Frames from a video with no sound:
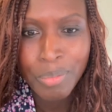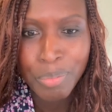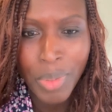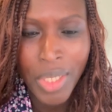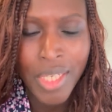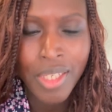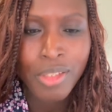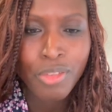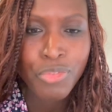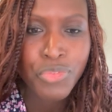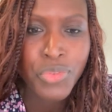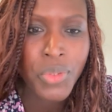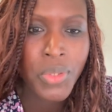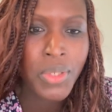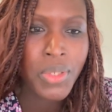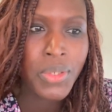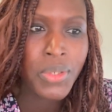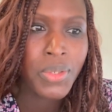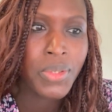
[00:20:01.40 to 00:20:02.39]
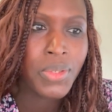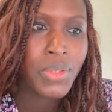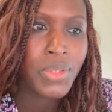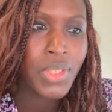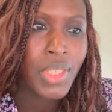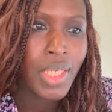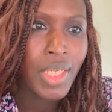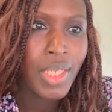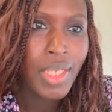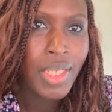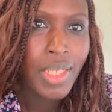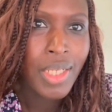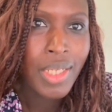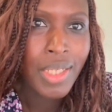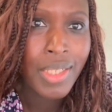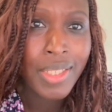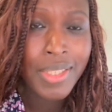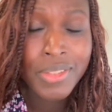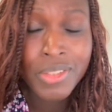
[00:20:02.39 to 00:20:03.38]
brain fog,
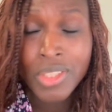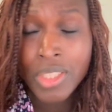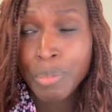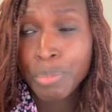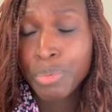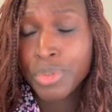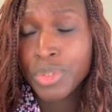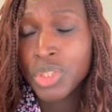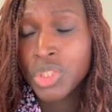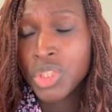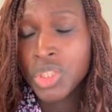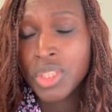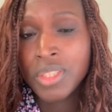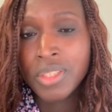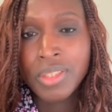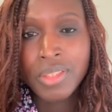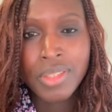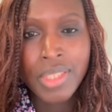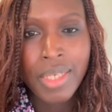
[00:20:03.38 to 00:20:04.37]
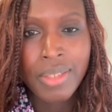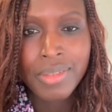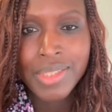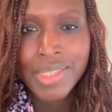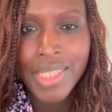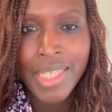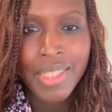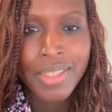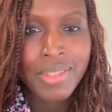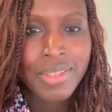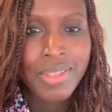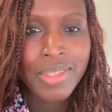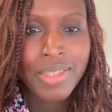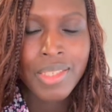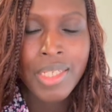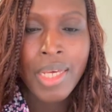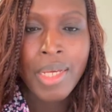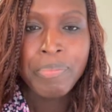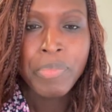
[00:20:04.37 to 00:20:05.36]
depression,
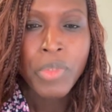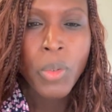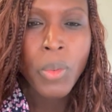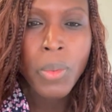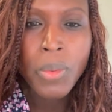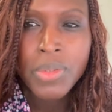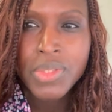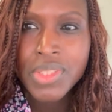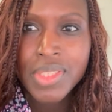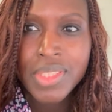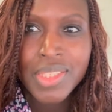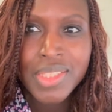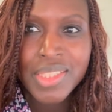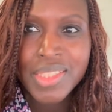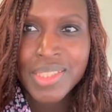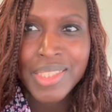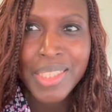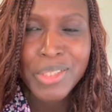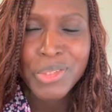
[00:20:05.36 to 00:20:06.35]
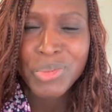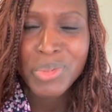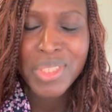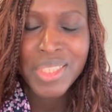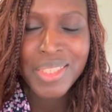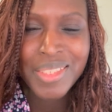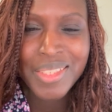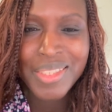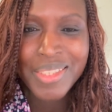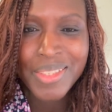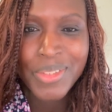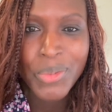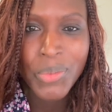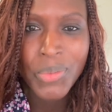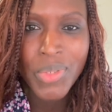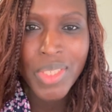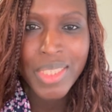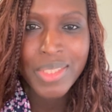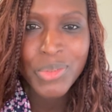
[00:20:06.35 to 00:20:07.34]
anxiety. All this is actually
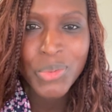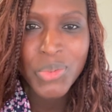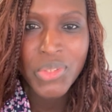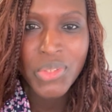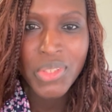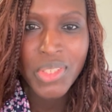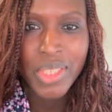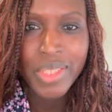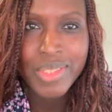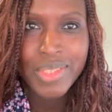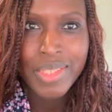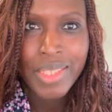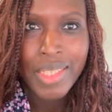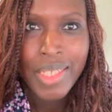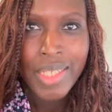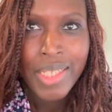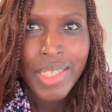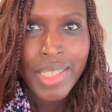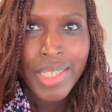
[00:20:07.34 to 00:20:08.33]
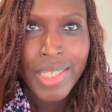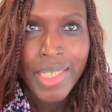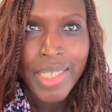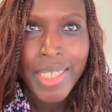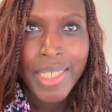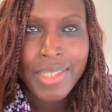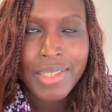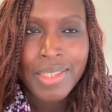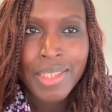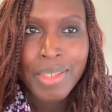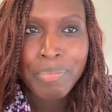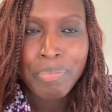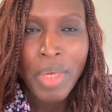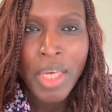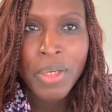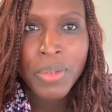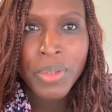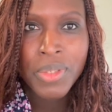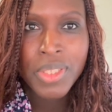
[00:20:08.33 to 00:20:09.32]
linked to the gut. And
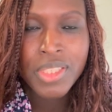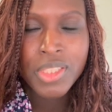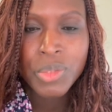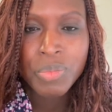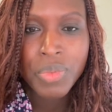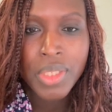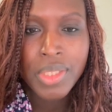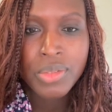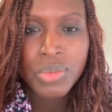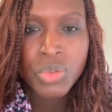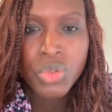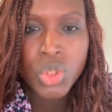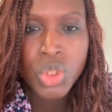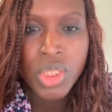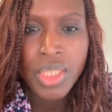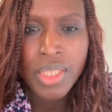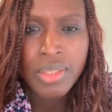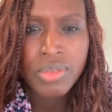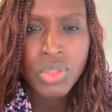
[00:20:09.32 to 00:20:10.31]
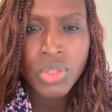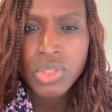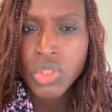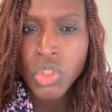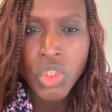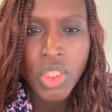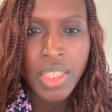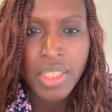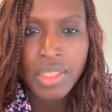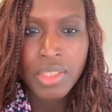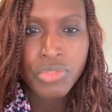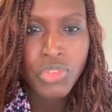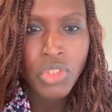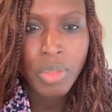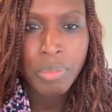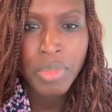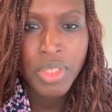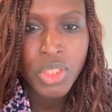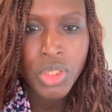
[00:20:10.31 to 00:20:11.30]
my goal is really to share
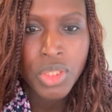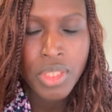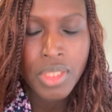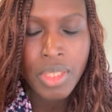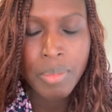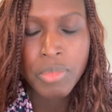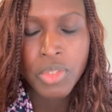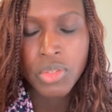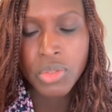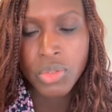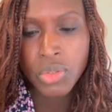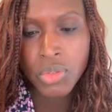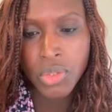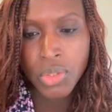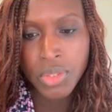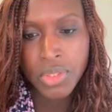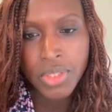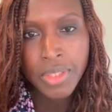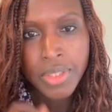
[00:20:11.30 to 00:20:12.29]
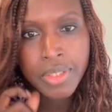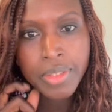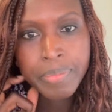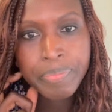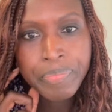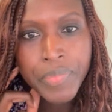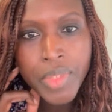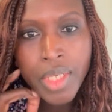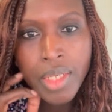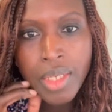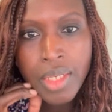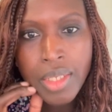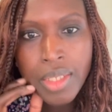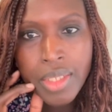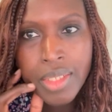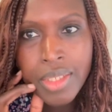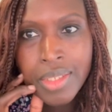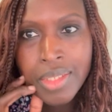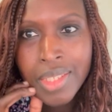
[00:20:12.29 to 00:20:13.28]
information. I'm not a doctor.
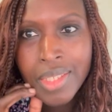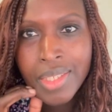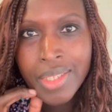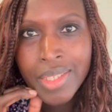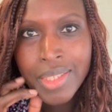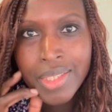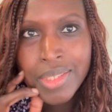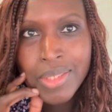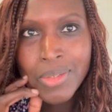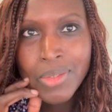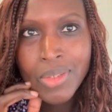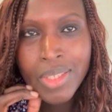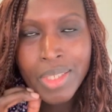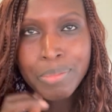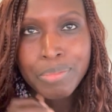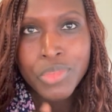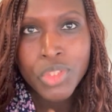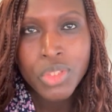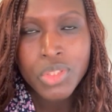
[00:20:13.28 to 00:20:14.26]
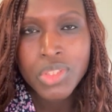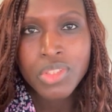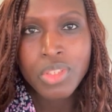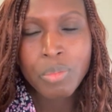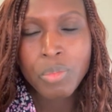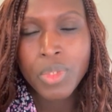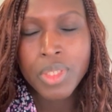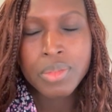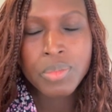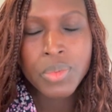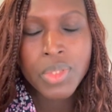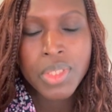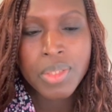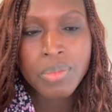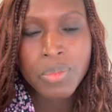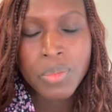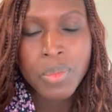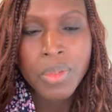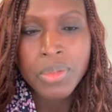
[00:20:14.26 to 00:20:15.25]
I'm just someone who
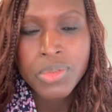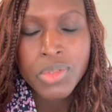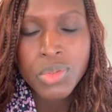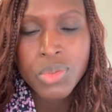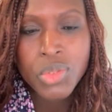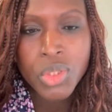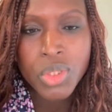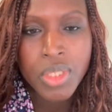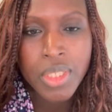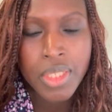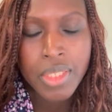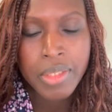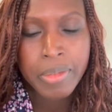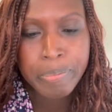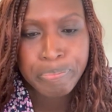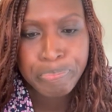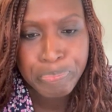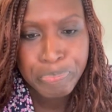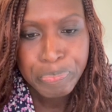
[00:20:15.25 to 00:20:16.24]
wants to share